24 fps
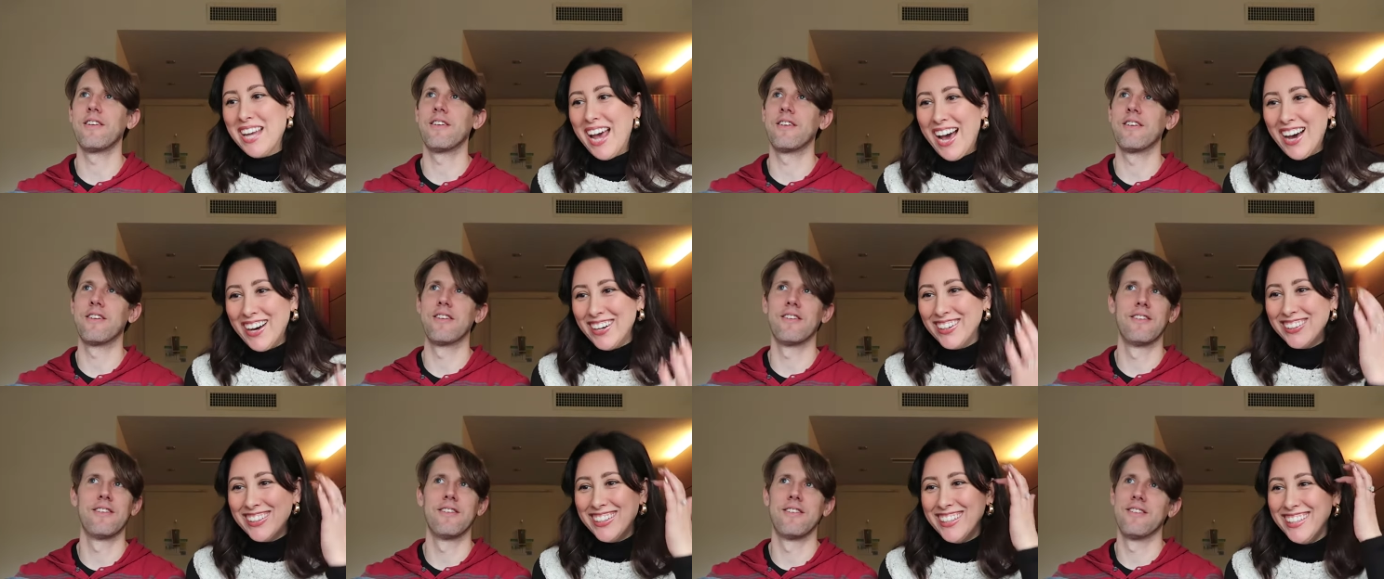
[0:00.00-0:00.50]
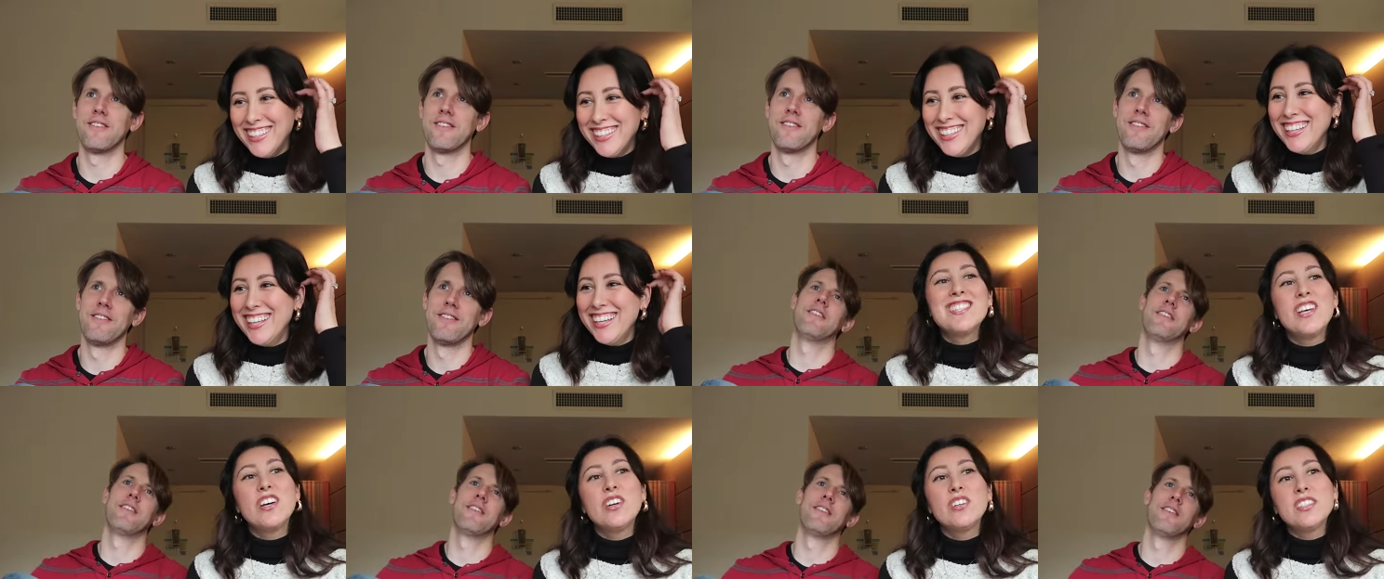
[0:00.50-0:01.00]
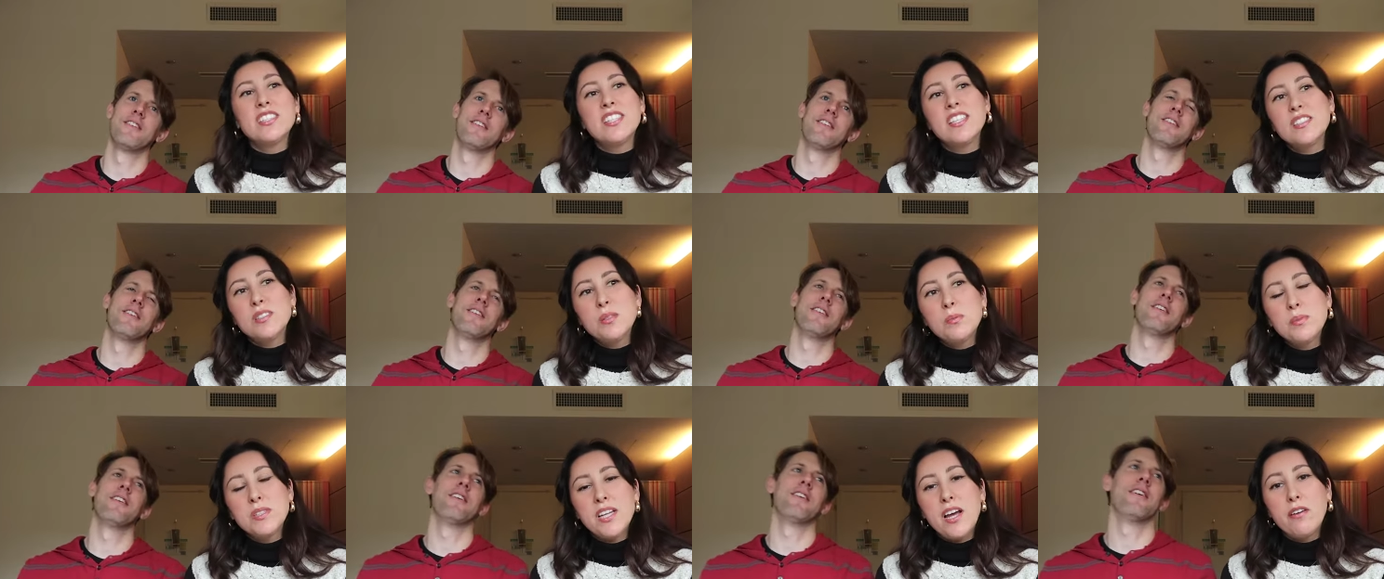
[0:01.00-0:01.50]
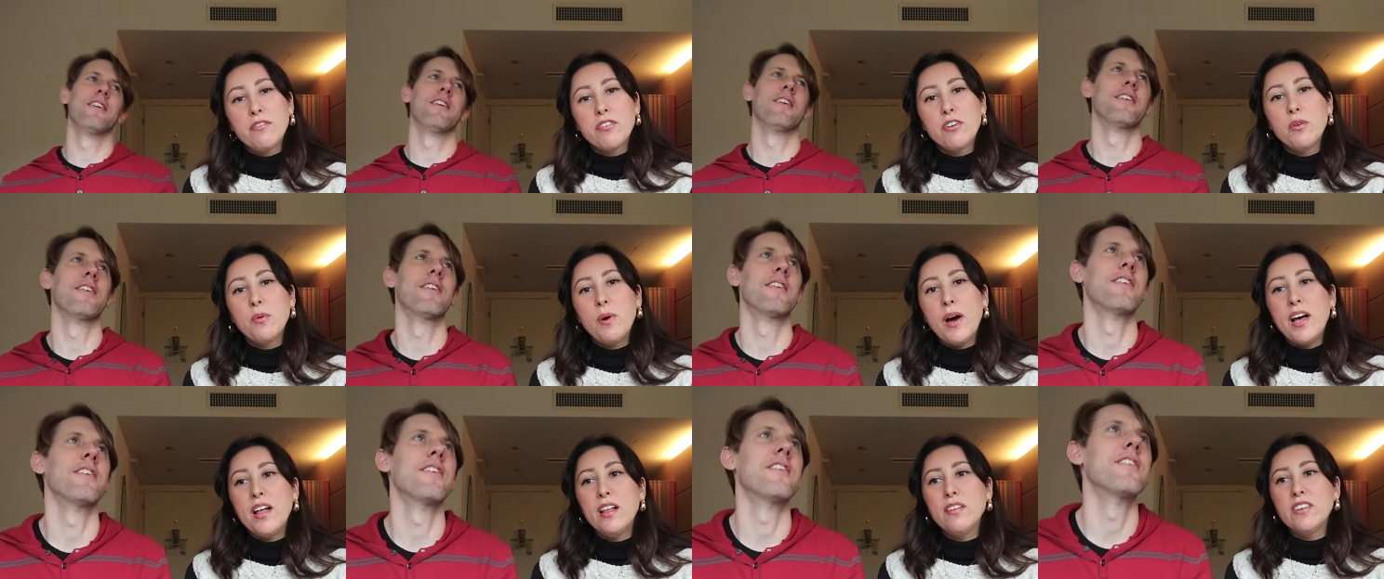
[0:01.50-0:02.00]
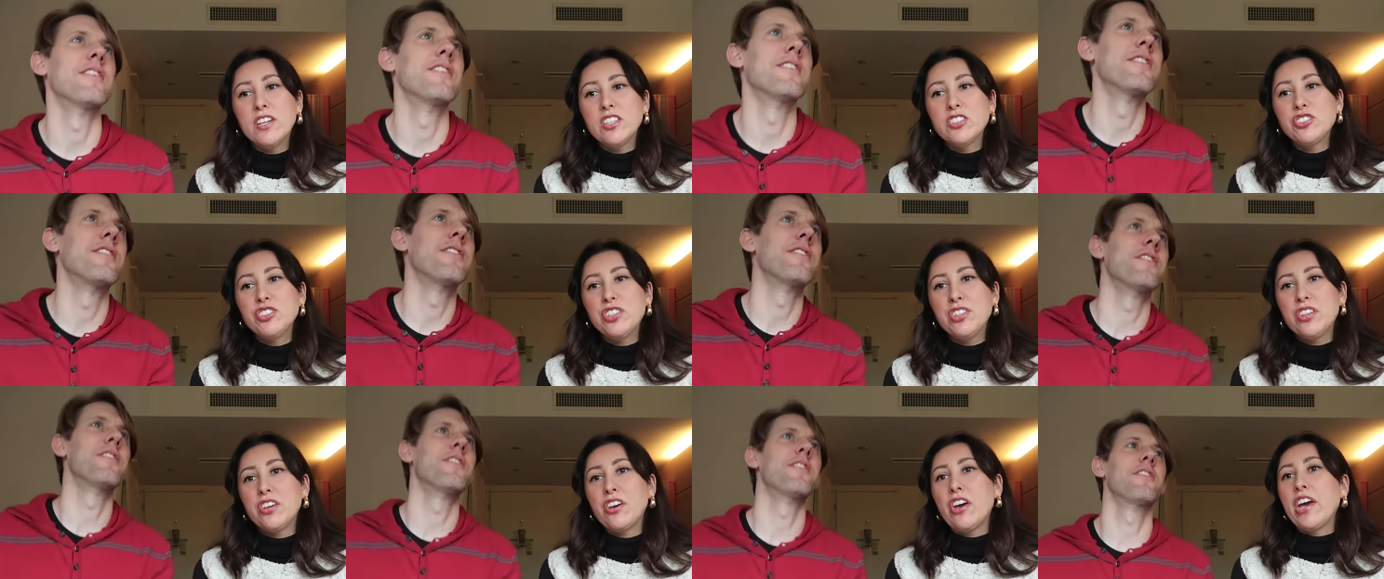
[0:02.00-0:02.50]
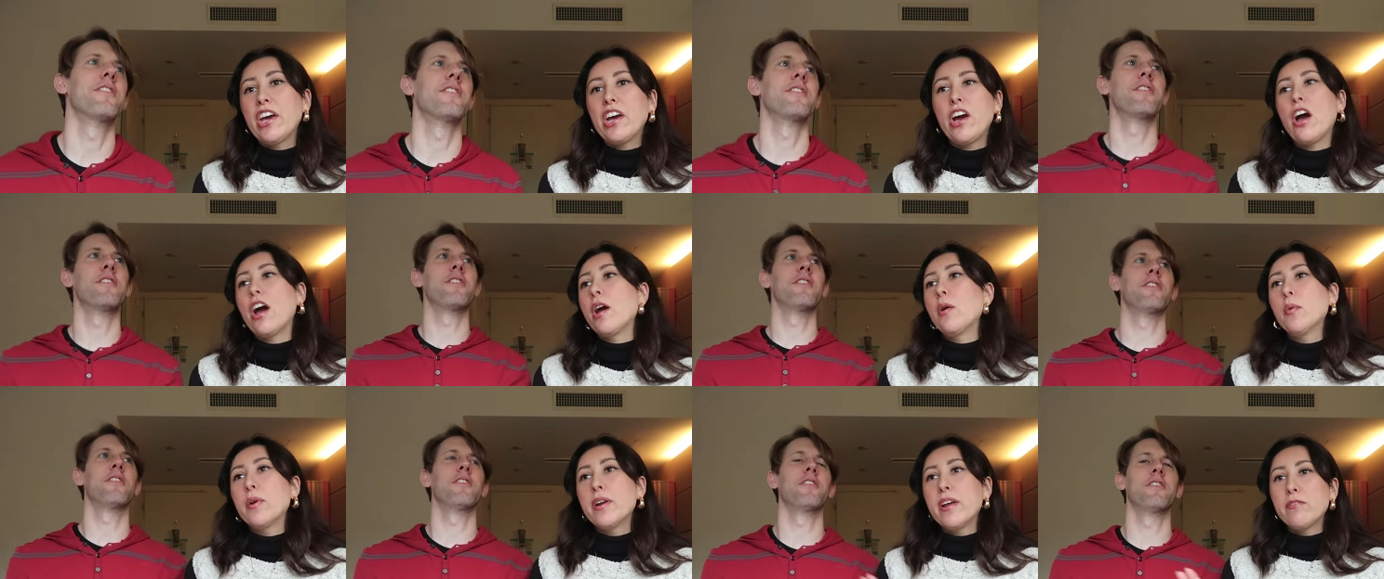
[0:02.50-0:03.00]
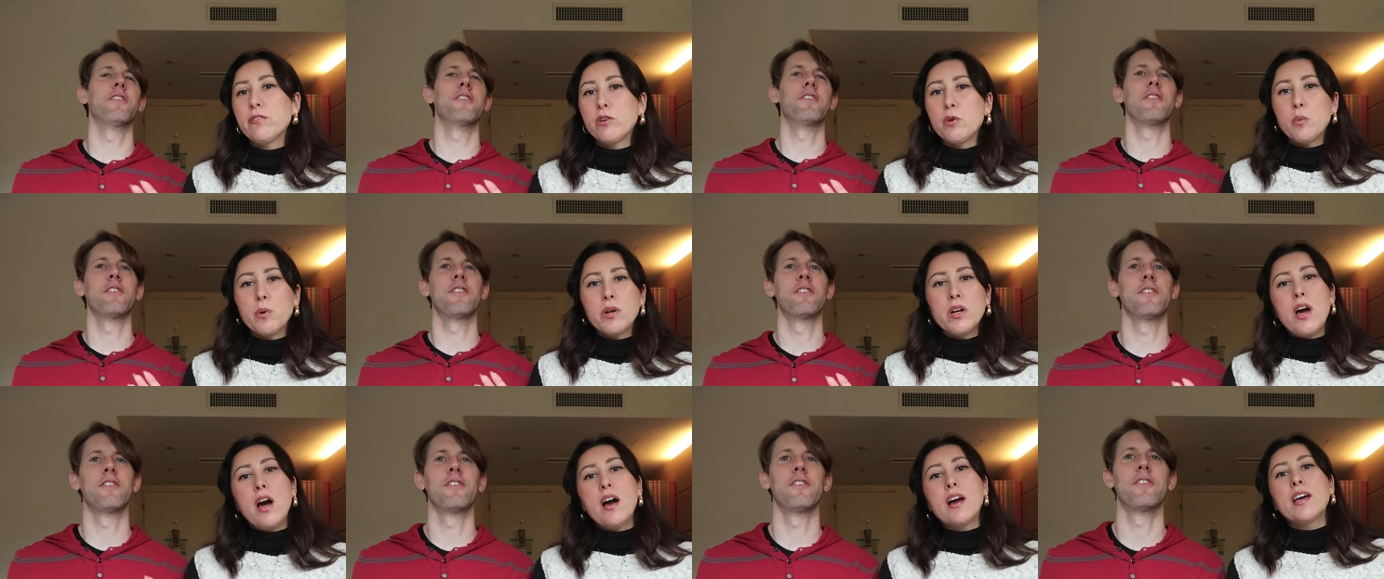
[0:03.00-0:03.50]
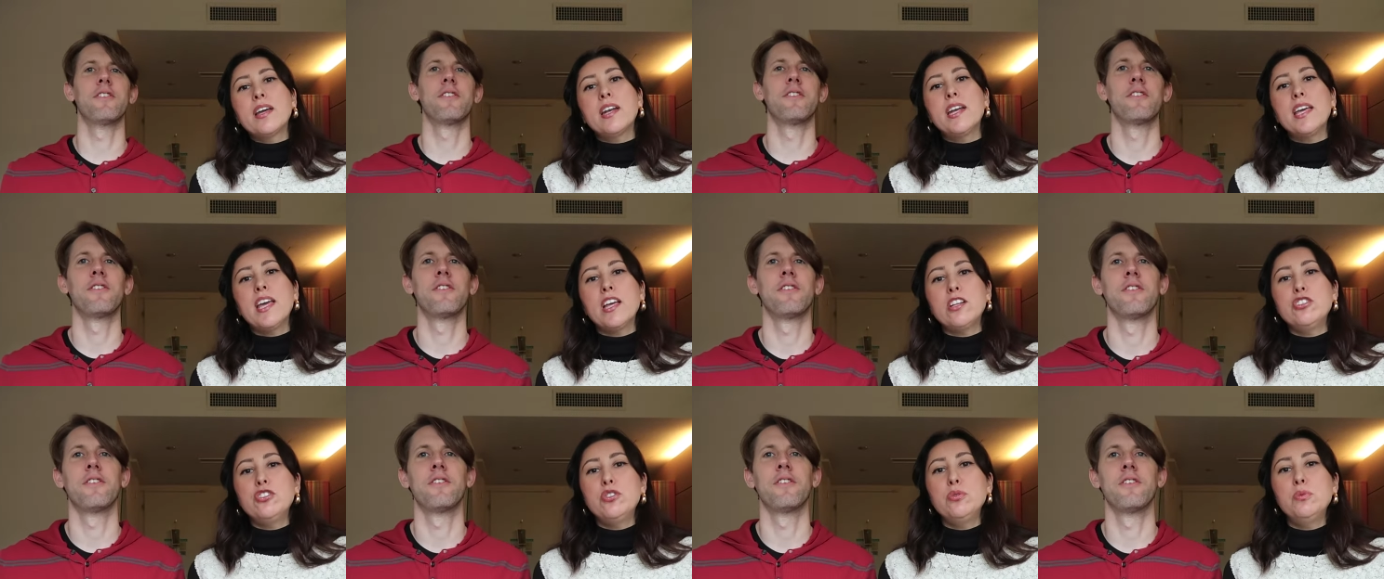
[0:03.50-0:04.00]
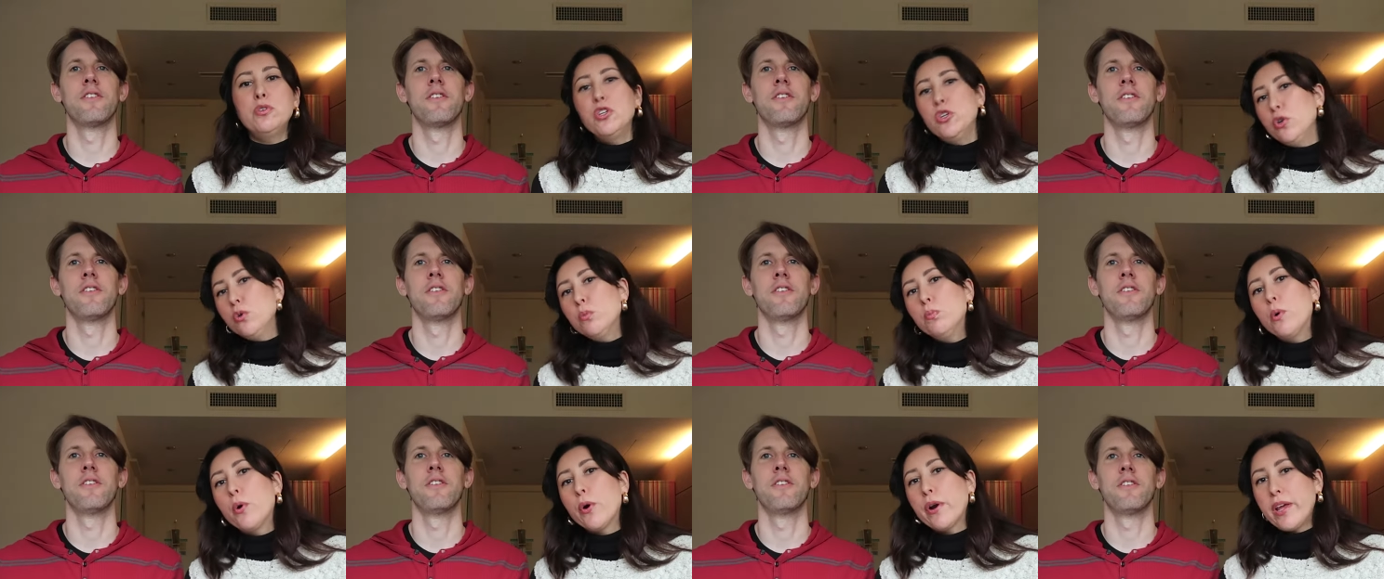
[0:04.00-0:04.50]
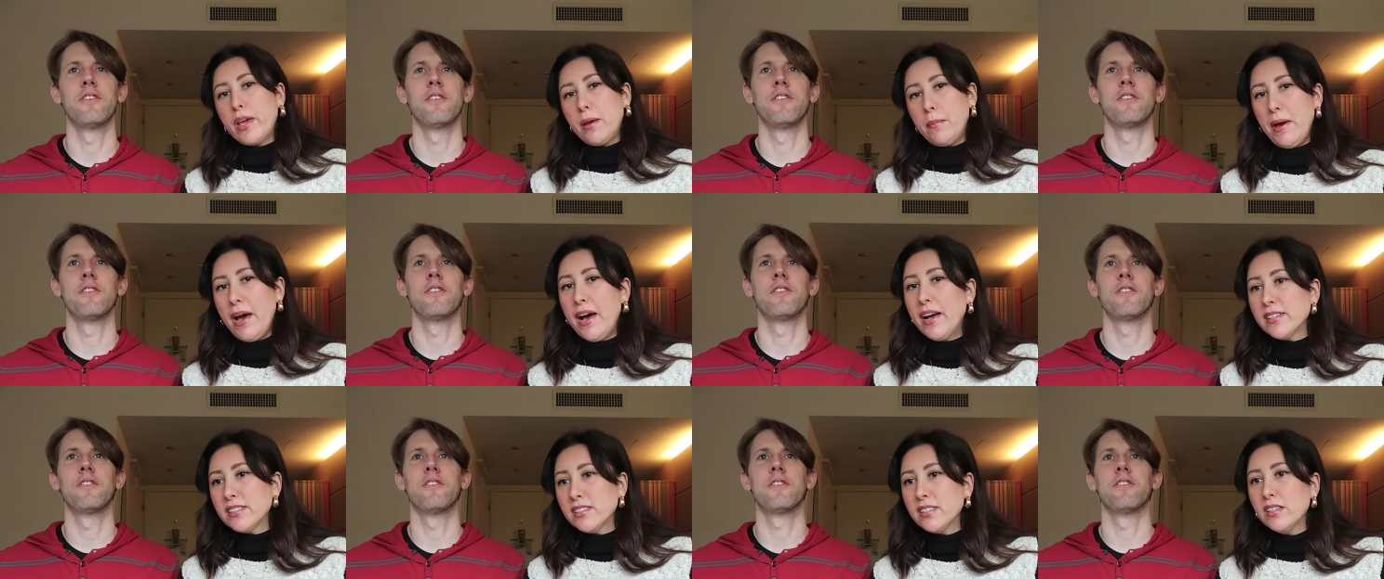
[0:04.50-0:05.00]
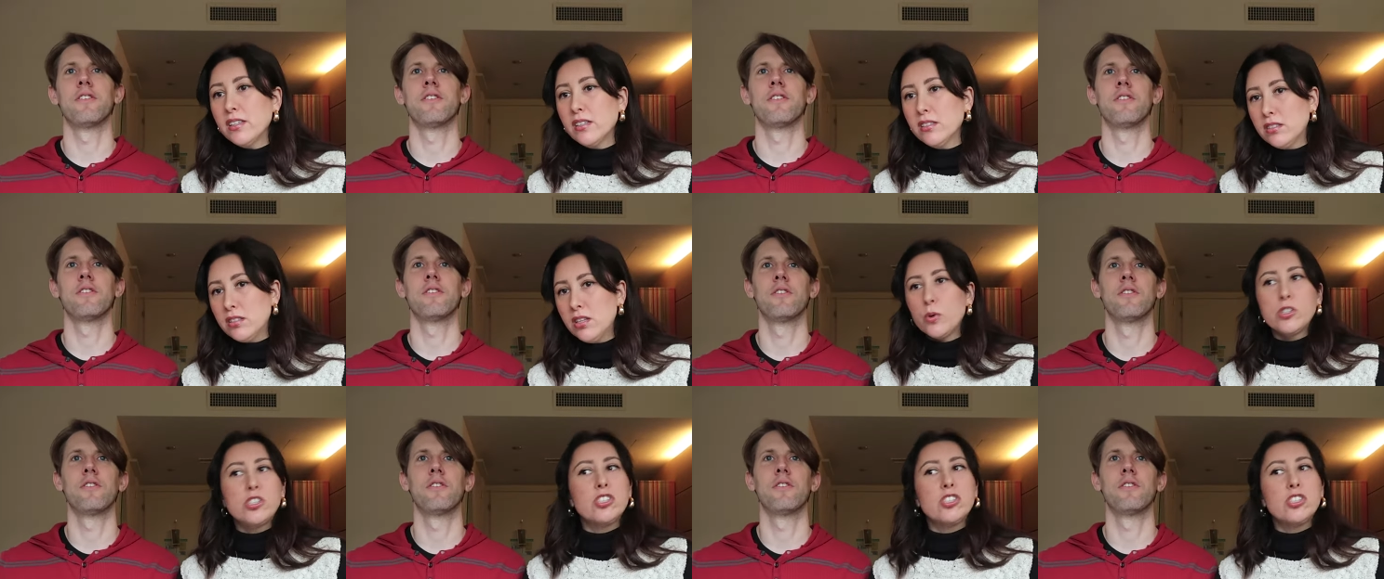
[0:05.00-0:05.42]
Speaker 1: down. So system's down for a while. Eventually they're like, all right, whatever. We're not gonna get you new boarding passes.